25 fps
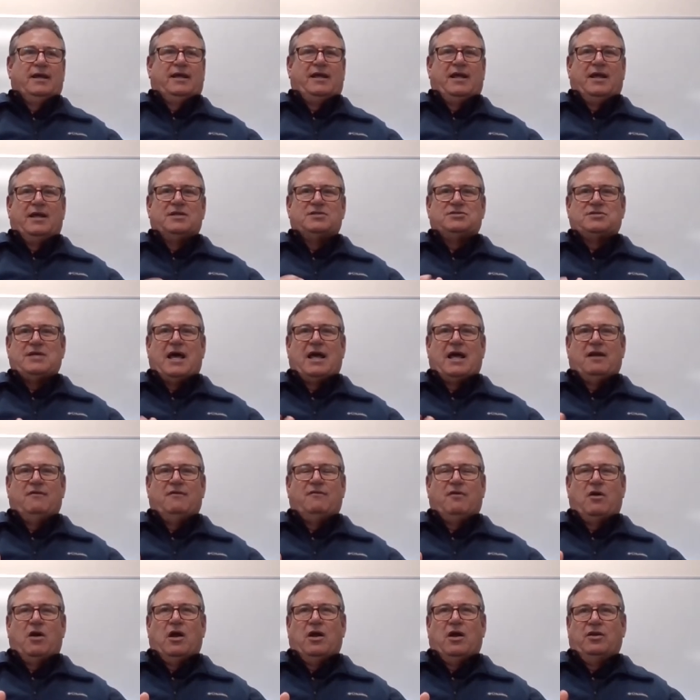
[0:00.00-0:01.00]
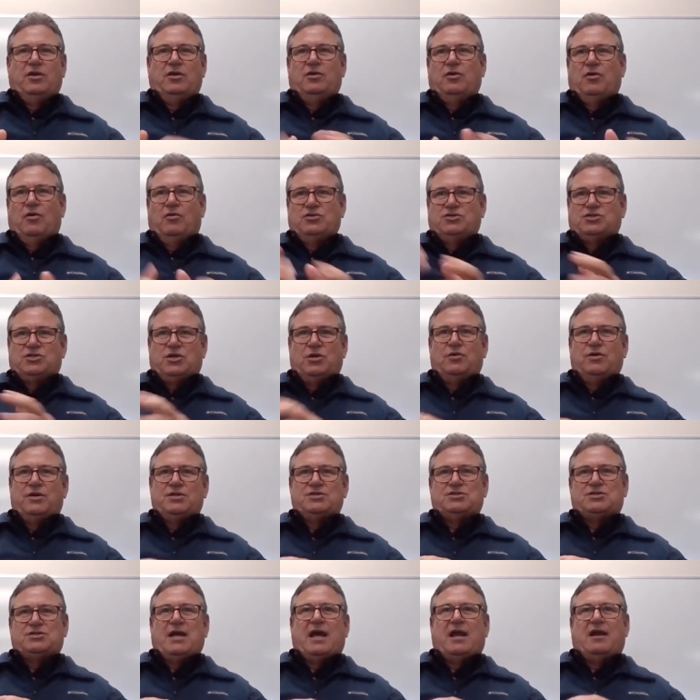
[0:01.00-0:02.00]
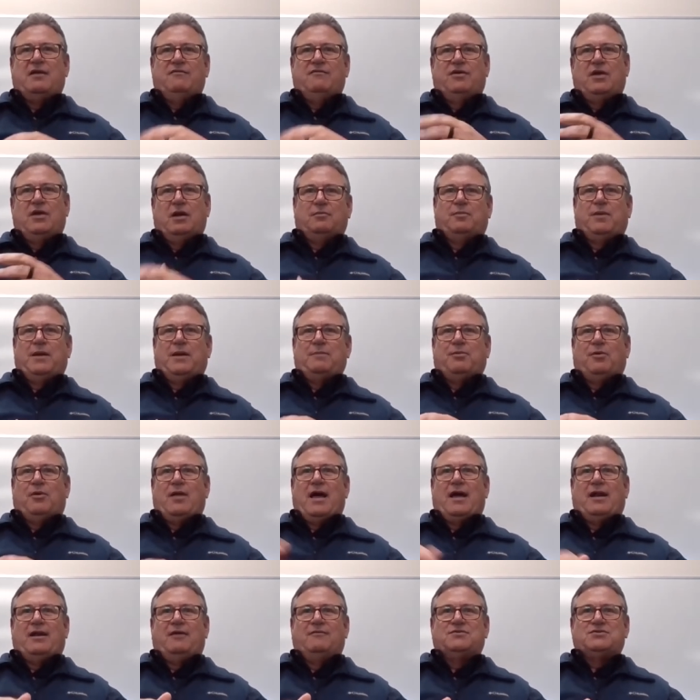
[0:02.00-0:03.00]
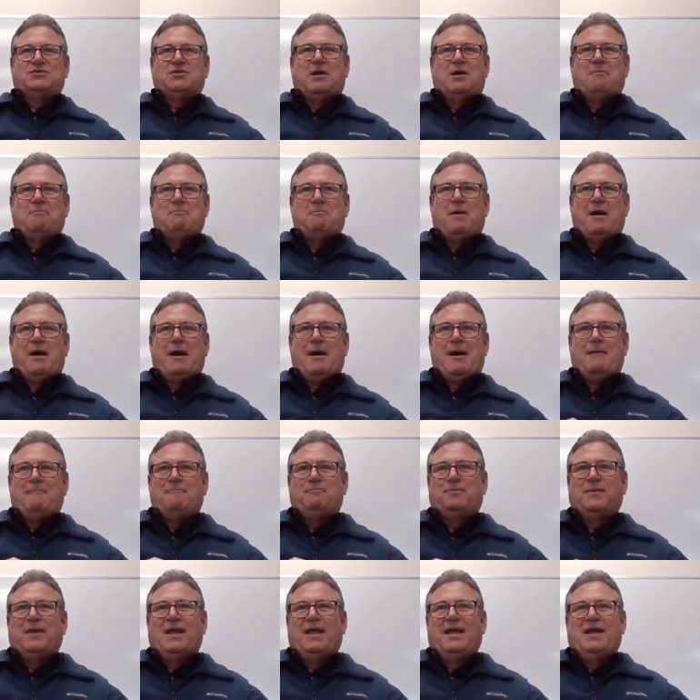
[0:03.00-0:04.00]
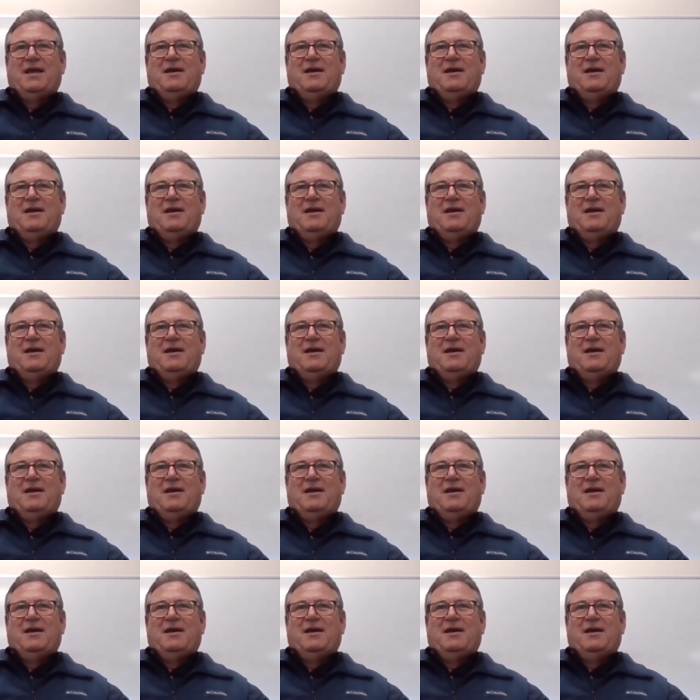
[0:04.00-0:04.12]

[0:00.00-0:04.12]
kids out of, or, you know, students out of, young people out of some um,